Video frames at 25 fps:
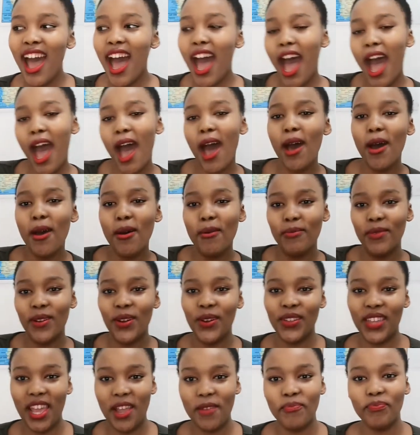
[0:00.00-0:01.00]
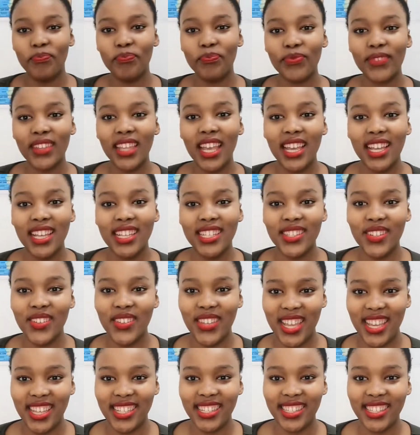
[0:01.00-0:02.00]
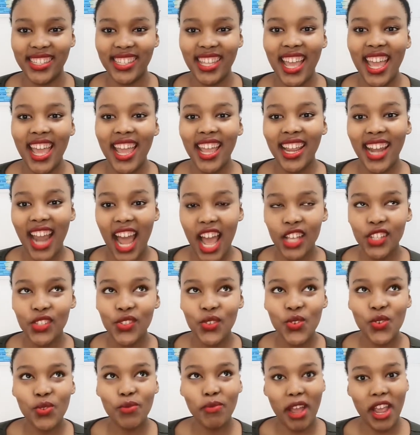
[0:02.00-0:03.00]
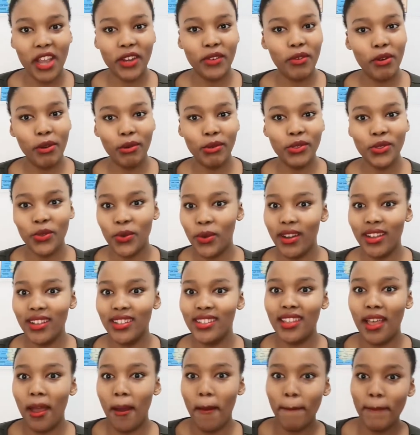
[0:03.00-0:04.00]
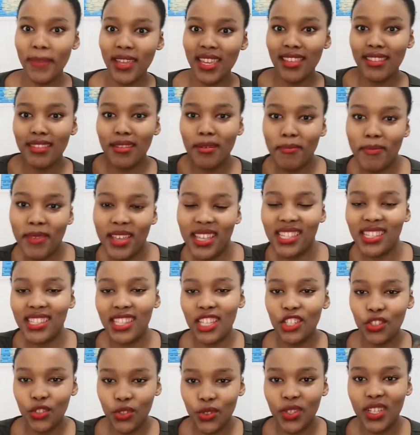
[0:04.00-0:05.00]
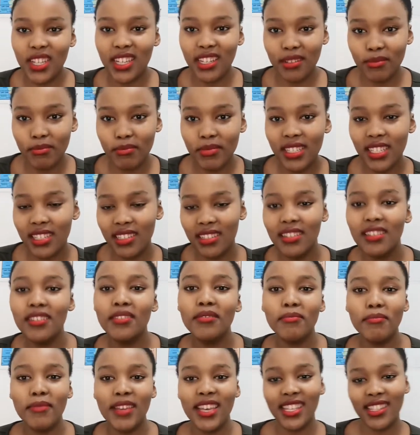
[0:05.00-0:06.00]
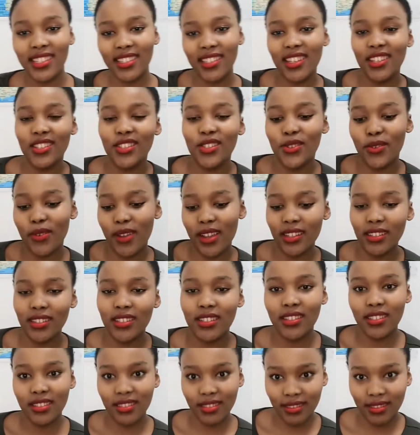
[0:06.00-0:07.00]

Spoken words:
Okay, so yes, in high school my quote was be the best that you can be. Makes sense, right?